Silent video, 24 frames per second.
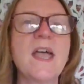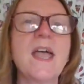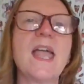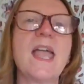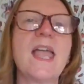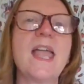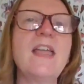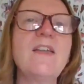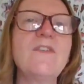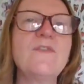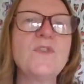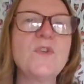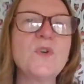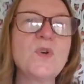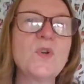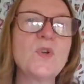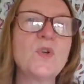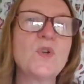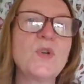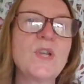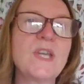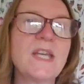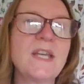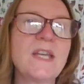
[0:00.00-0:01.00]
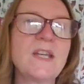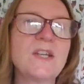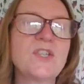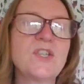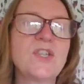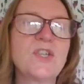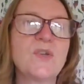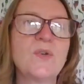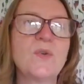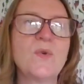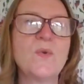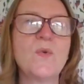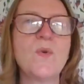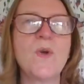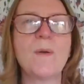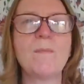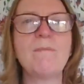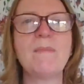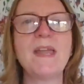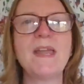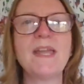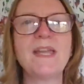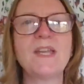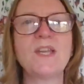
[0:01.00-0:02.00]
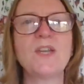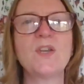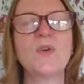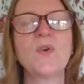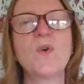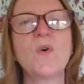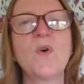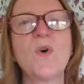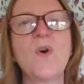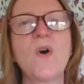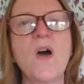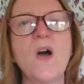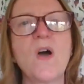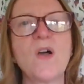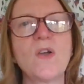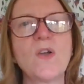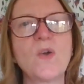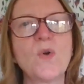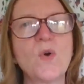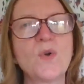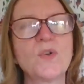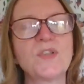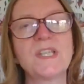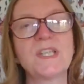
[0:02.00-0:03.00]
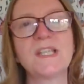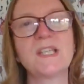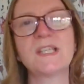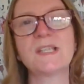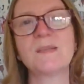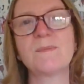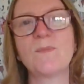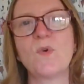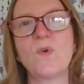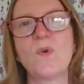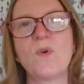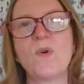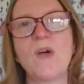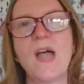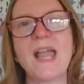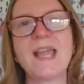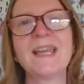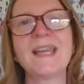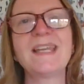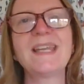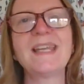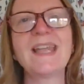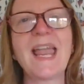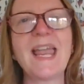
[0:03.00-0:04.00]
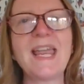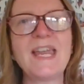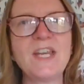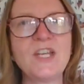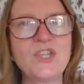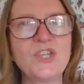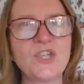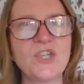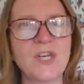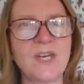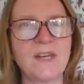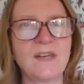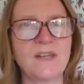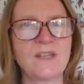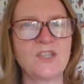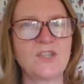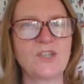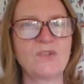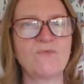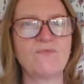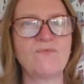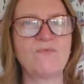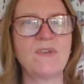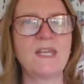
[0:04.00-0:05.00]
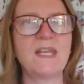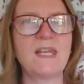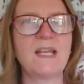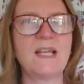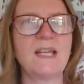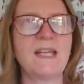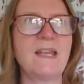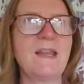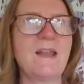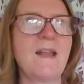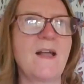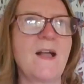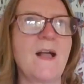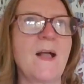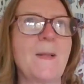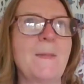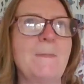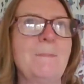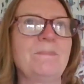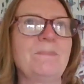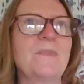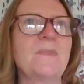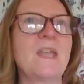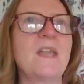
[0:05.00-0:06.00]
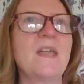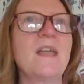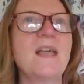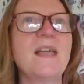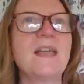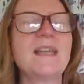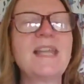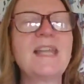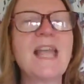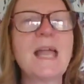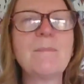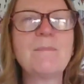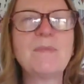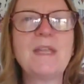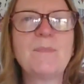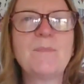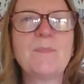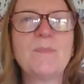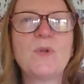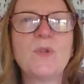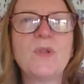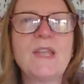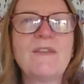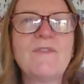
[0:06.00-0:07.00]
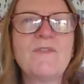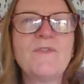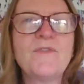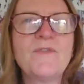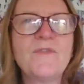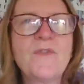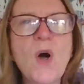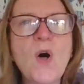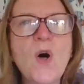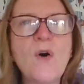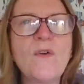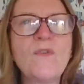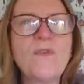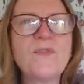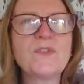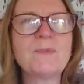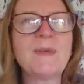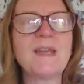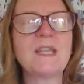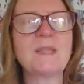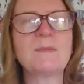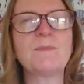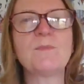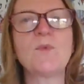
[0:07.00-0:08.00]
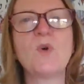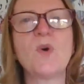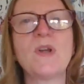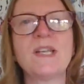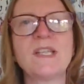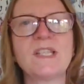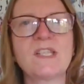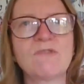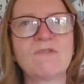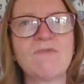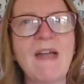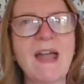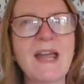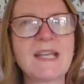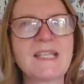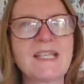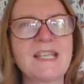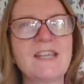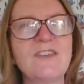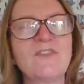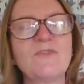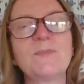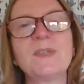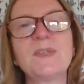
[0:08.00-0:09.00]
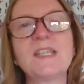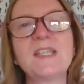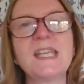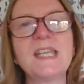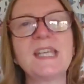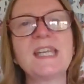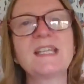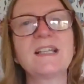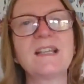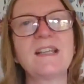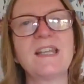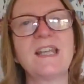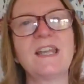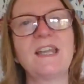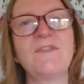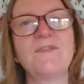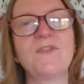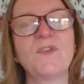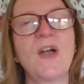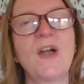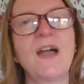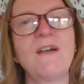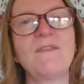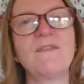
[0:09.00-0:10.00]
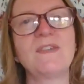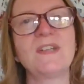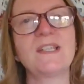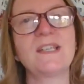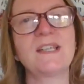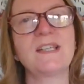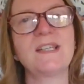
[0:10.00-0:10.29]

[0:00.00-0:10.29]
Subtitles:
If you're looking to make your courses more engaging, to really get people involved, make them more interactive, particularly if you're having to